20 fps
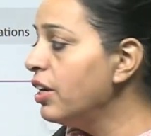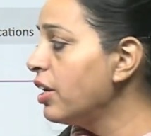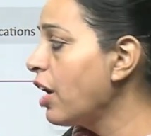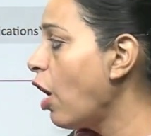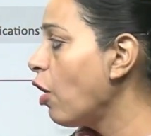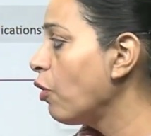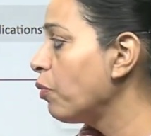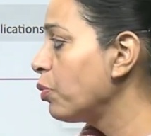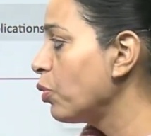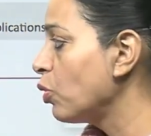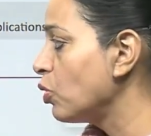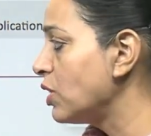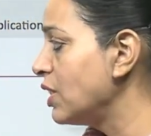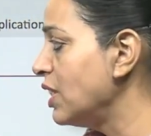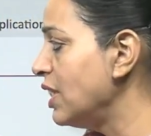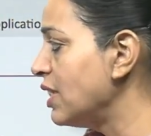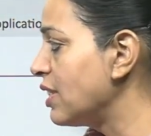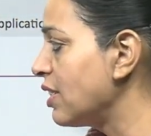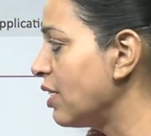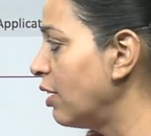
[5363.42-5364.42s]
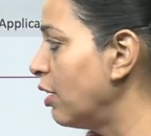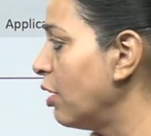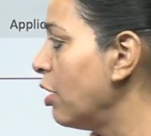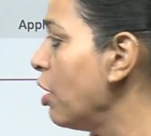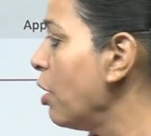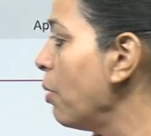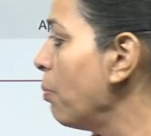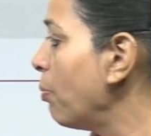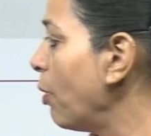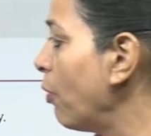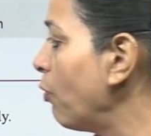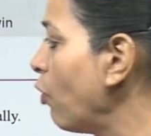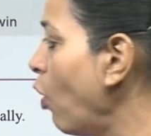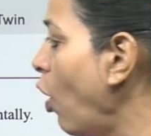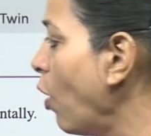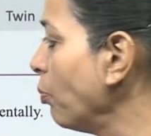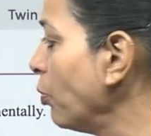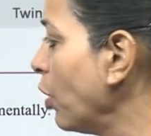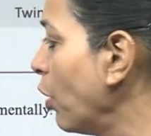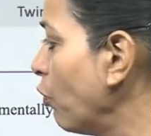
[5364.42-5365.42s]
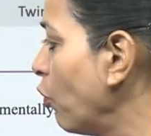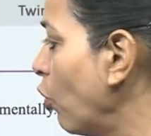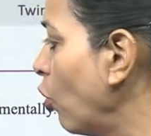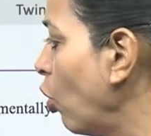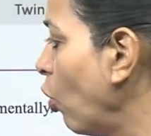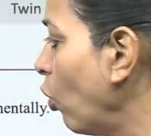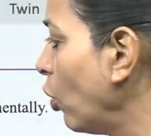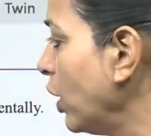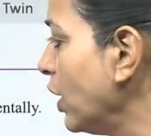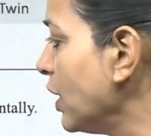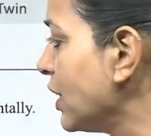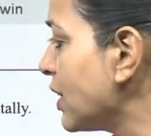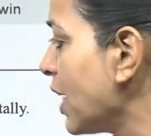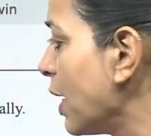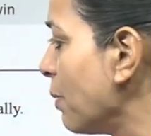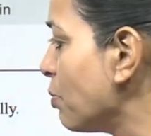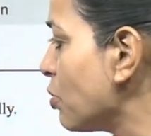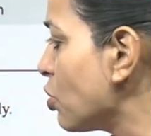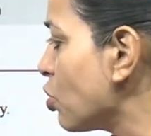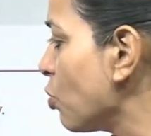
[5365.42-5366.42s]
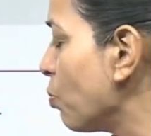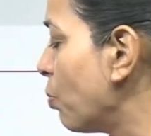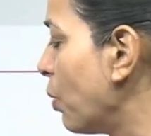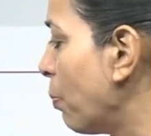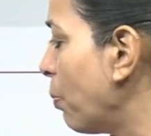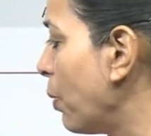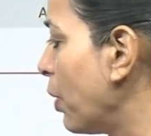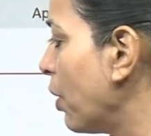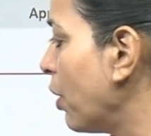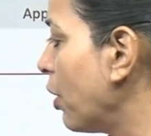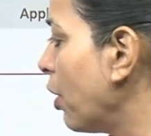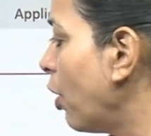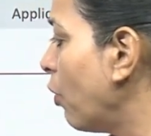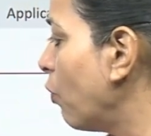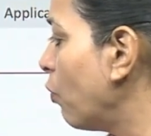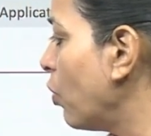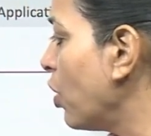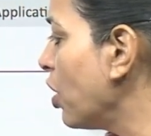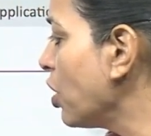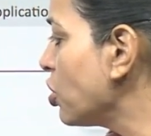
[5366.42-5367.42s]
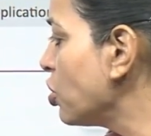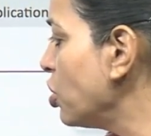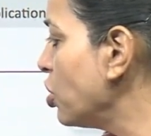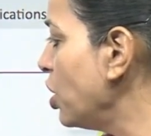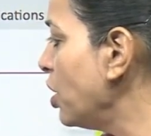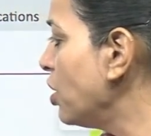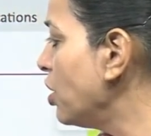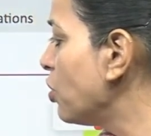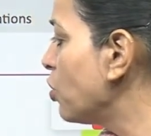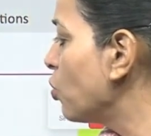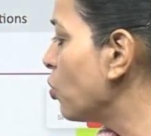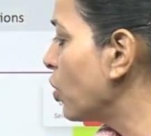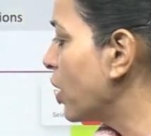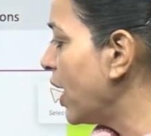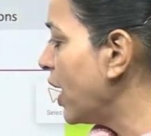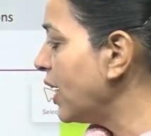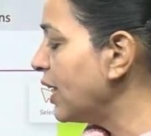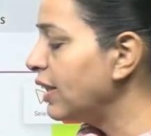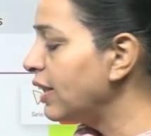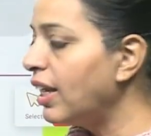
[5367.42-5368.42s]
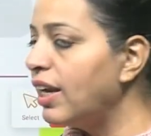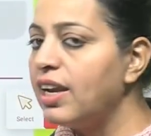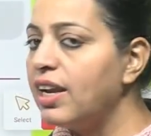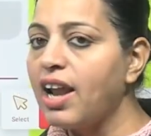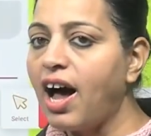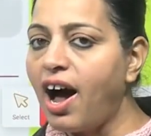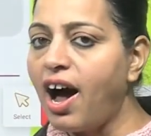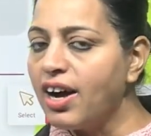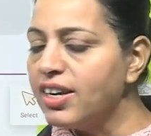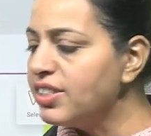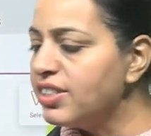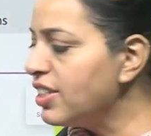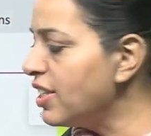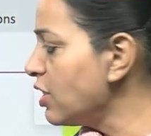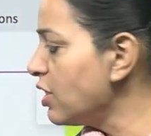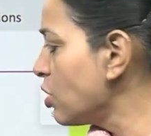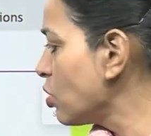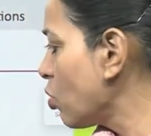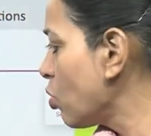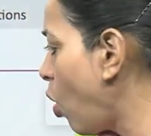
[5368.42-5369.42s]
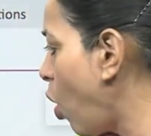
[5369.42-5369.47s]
Now procedure. Perform the following steps to prepare a worksheet to get the largest